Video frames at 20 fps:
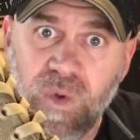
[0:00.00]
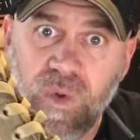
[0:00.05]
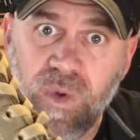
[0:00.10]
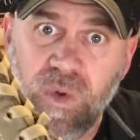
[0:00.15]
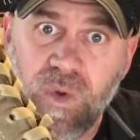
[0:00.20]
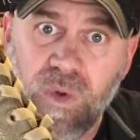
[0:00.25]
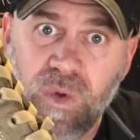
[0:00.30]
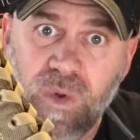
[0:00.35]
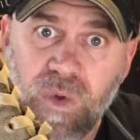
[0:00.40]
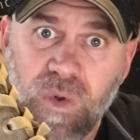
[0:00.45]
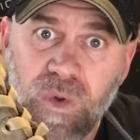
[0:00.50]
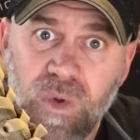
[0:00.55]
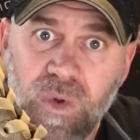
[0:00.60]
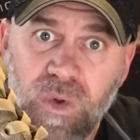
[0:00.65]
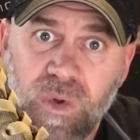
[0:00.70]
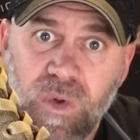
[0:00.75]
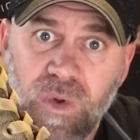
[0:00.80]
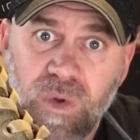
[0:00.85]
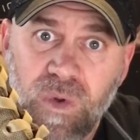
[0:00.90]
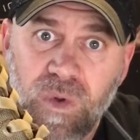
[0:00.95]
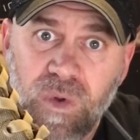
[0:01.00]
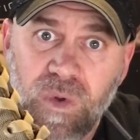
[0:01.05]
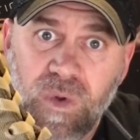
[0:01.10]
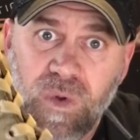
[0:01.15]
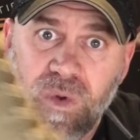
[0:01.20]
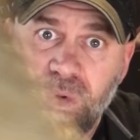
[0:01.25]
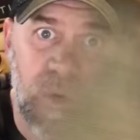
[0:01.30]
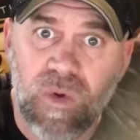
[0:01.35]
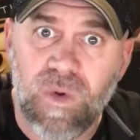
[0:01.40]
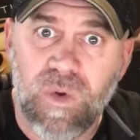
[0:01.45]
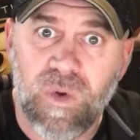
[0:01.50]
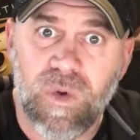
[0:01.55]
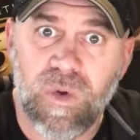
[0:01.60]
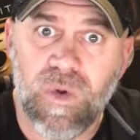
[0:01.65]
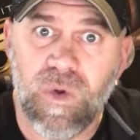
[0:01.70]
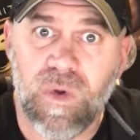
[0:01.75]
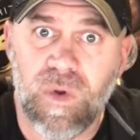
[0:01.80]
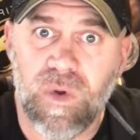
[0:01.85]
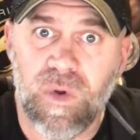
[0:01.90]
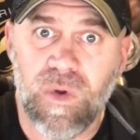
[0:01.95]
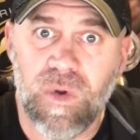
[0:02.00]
Nobody speaks.